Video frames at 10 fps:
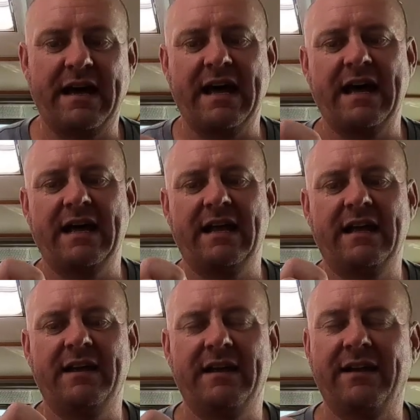
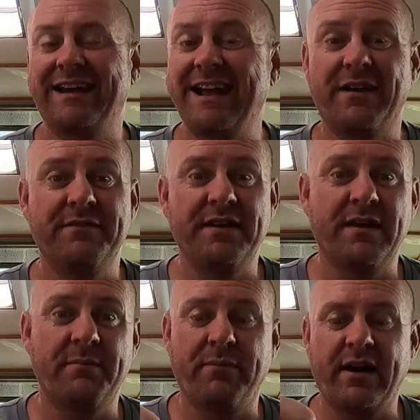like out of
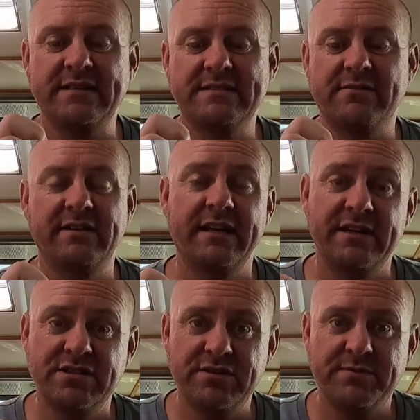your bicycle
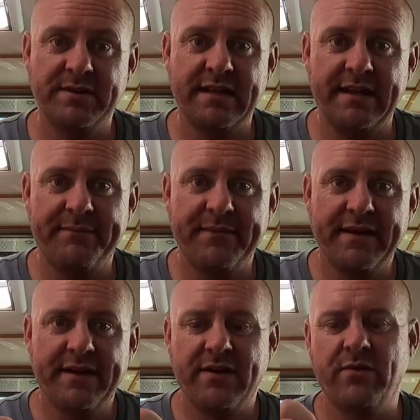inner tube in that,
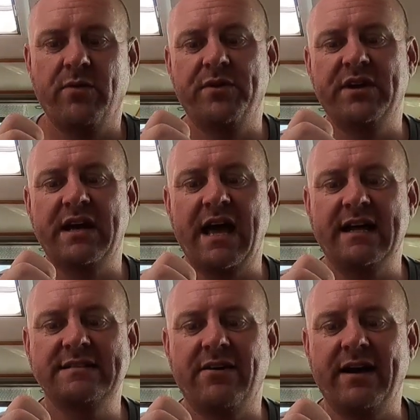or your
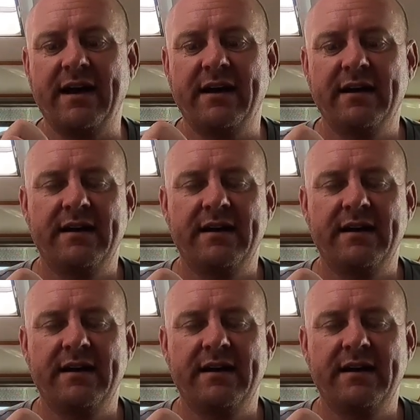car tire.